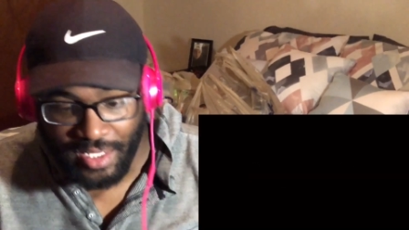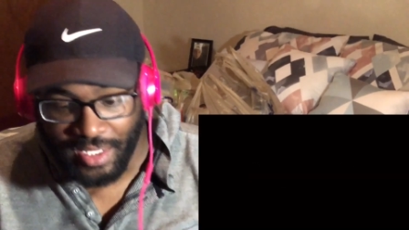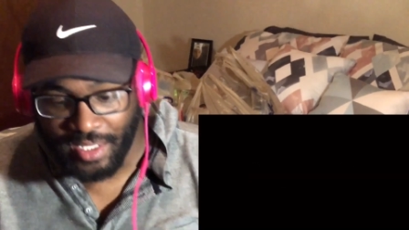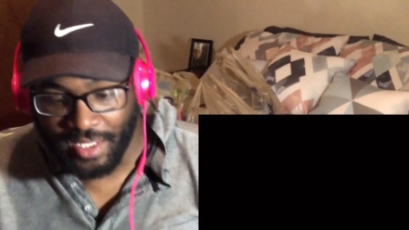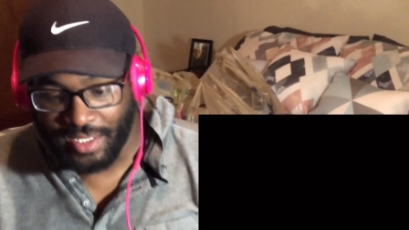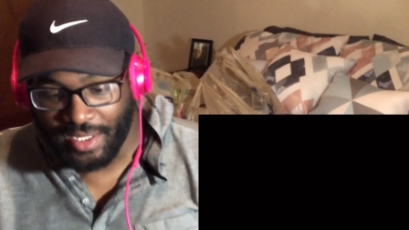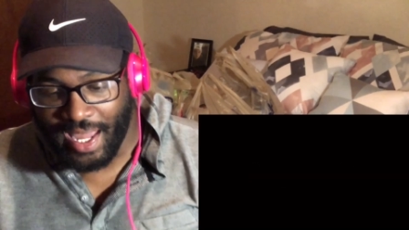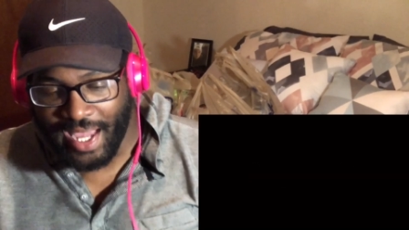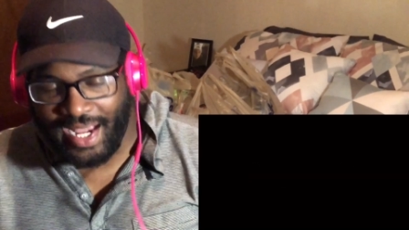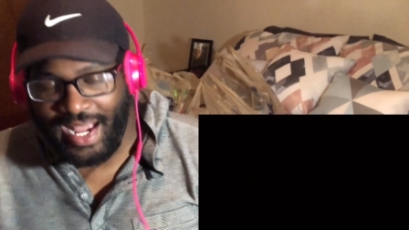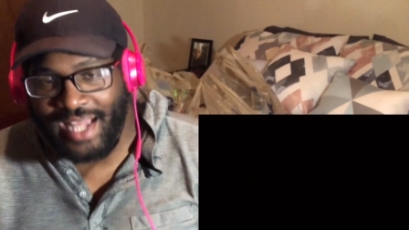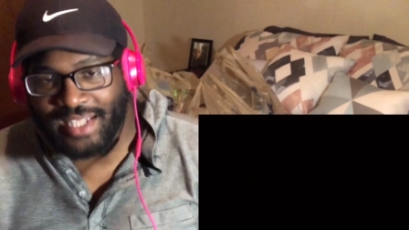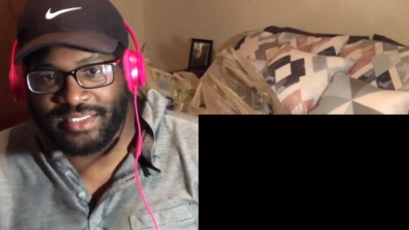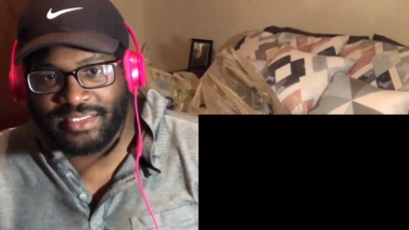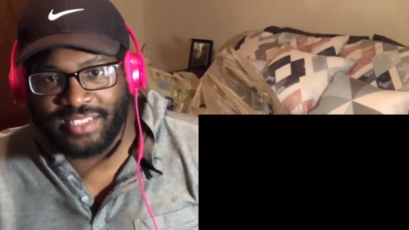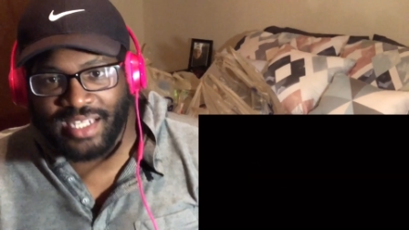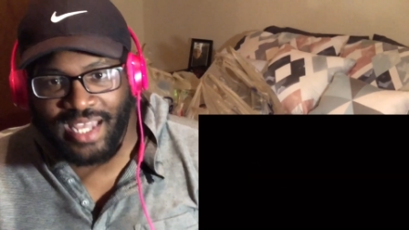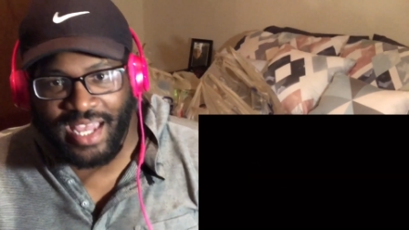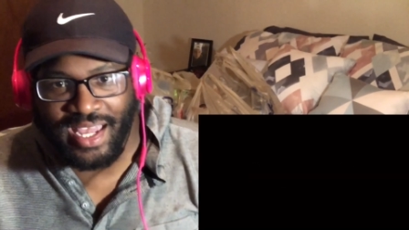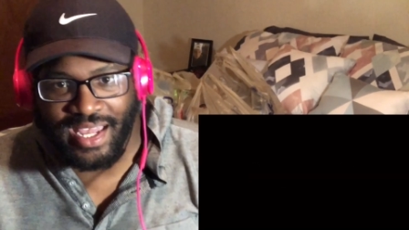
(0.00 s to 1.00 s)
like I
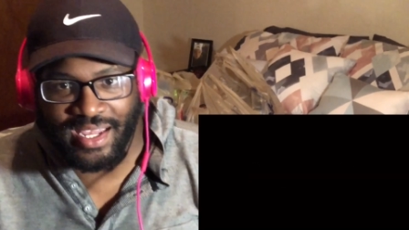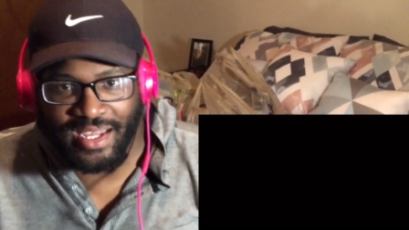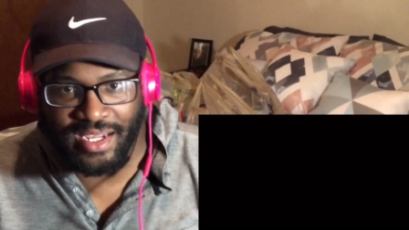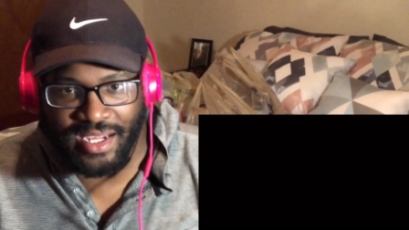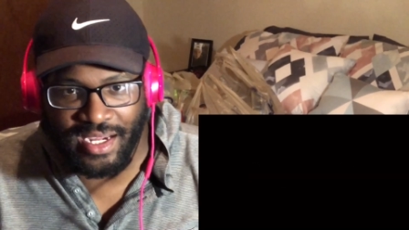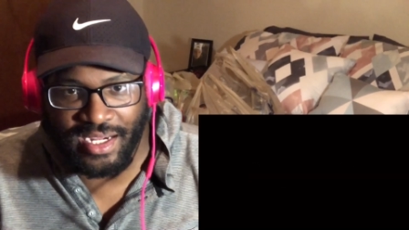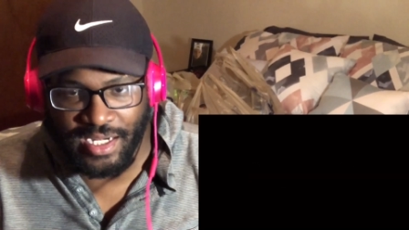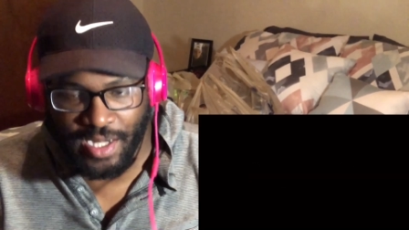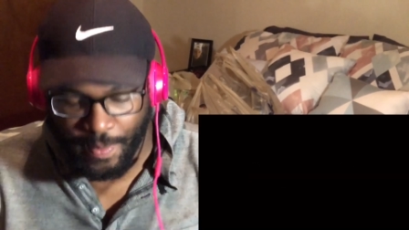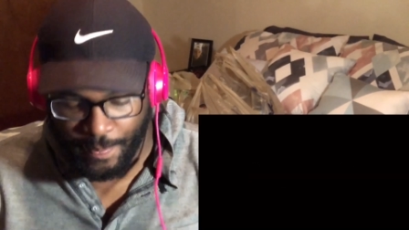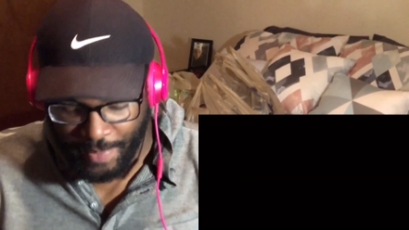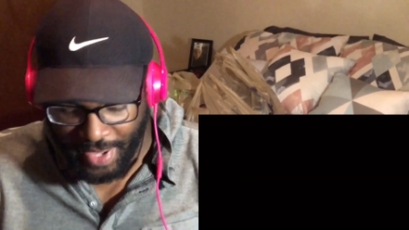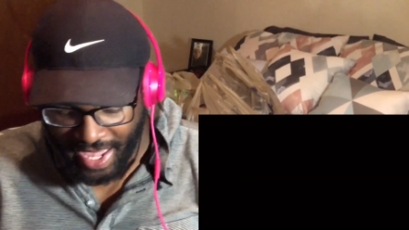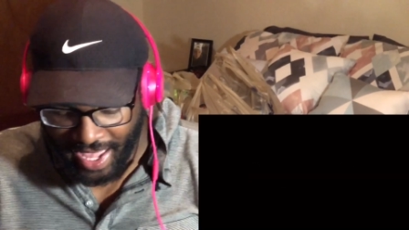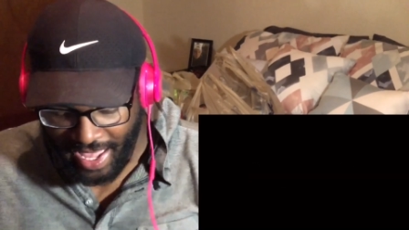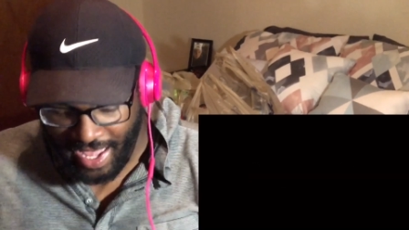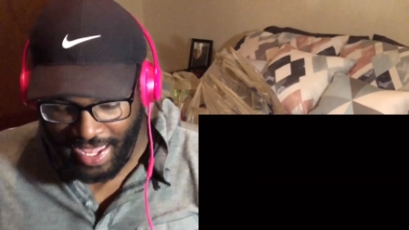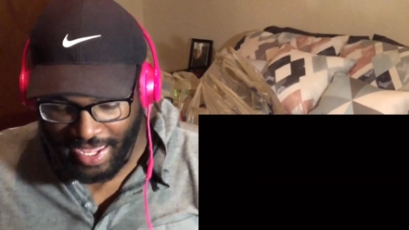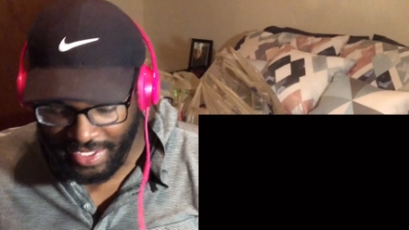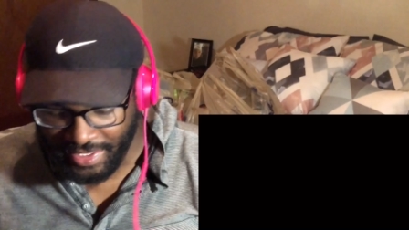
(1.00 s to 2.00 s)
said in the
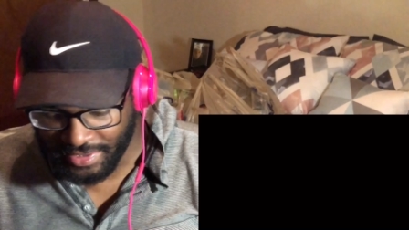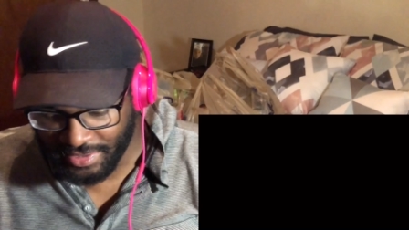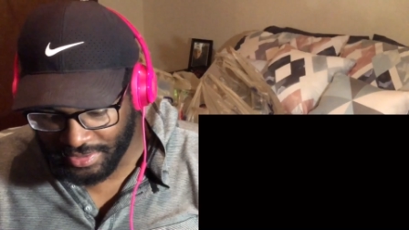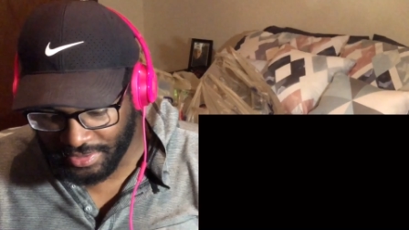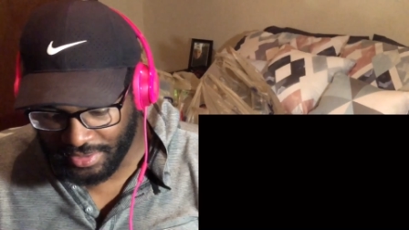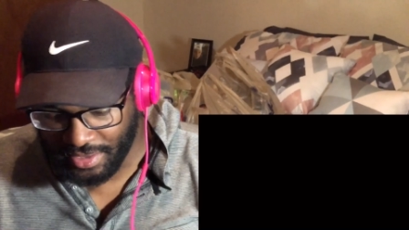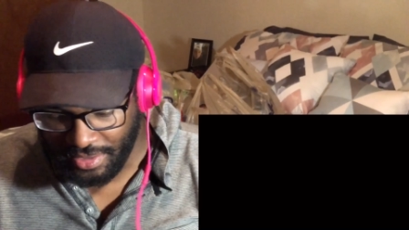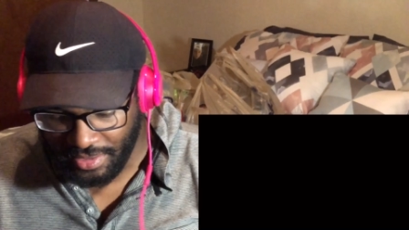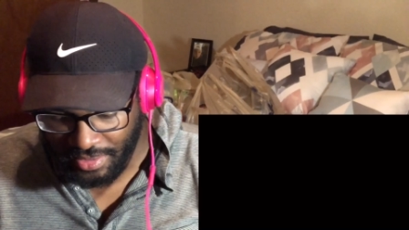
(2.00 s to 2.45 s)
past,